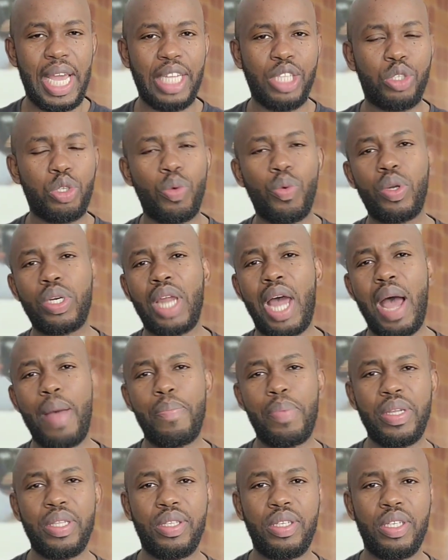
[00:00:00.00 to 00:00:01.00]
And so what
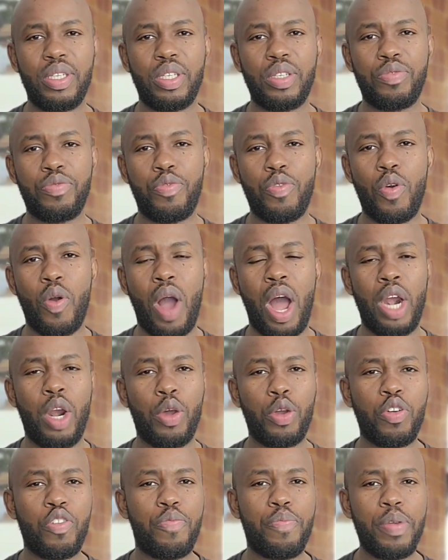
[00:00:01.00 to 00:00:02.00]
happens is for a
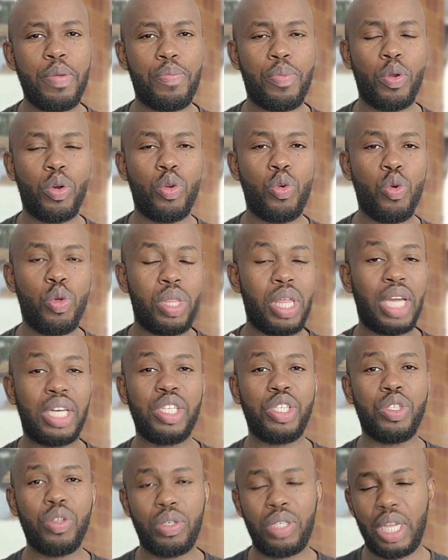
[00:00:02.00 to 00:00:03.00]
lot of people who
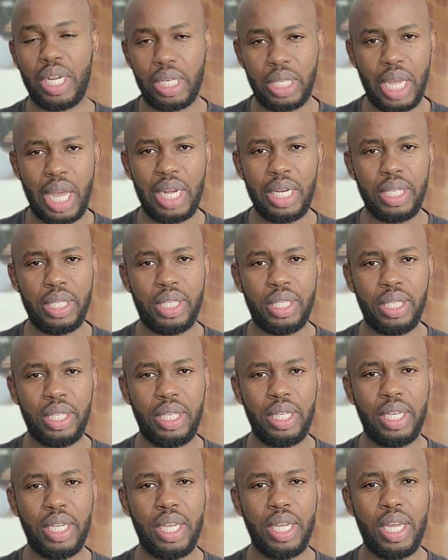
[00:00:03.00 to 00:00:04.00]
that is not a reality,
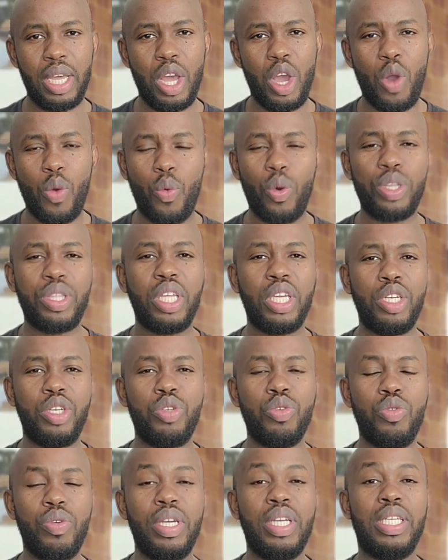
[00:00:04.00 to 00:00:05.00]
what they
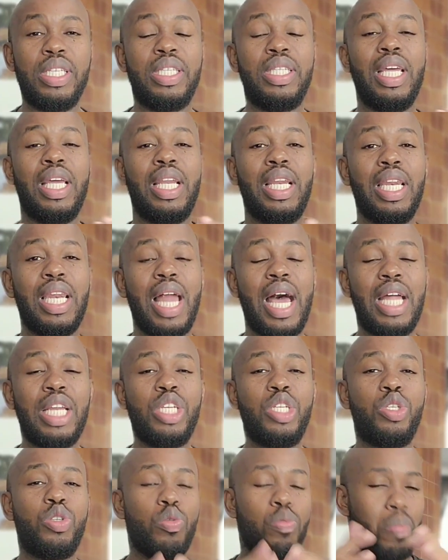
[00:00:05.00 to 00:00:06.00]
do is they
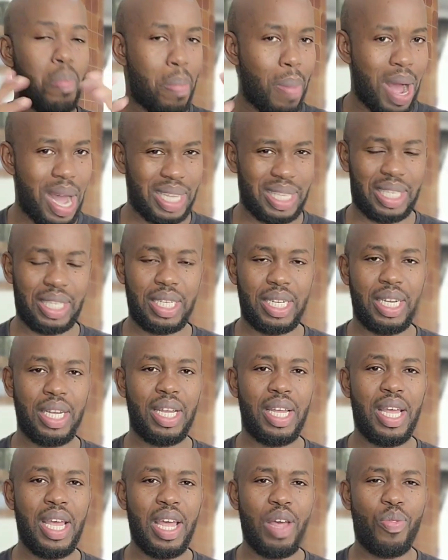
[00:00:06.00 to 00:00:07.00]
learn to mask,
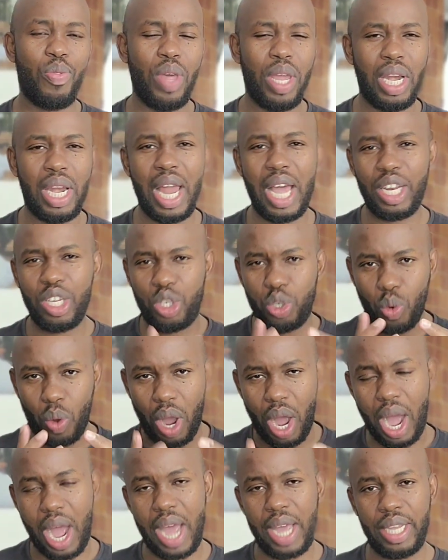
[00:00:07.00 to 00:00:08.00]
they learn to
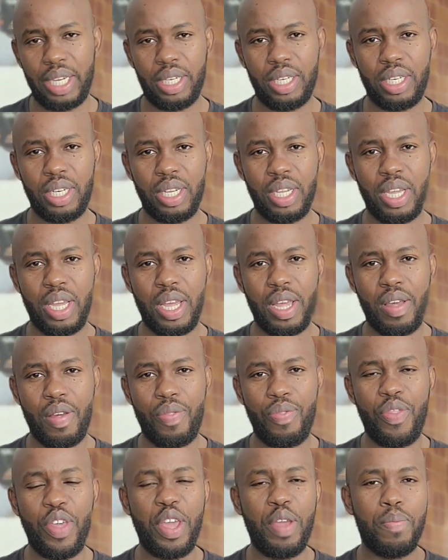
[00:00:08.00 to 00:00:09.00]
hide
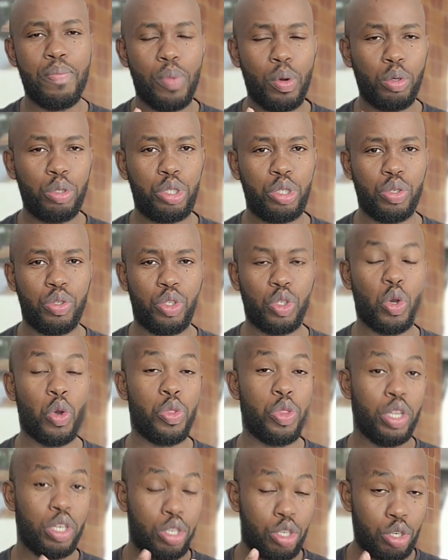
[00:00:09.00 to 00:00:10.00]
the emotions
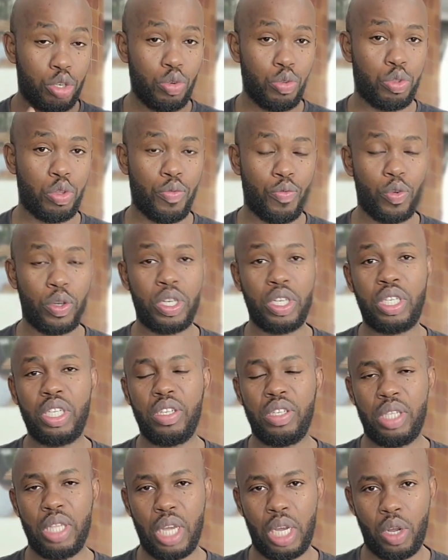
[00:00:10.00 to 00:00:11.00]
or the truth of what it
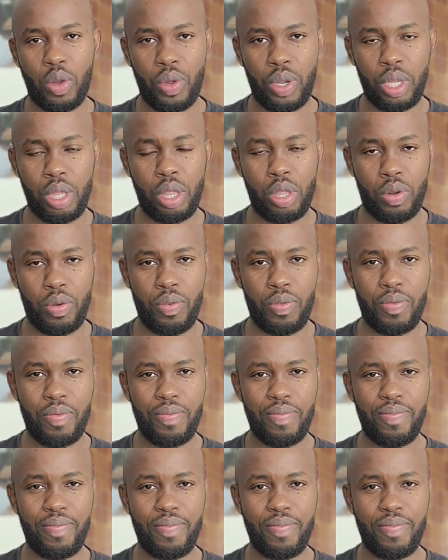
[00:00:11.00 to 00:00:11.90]
is they are going through.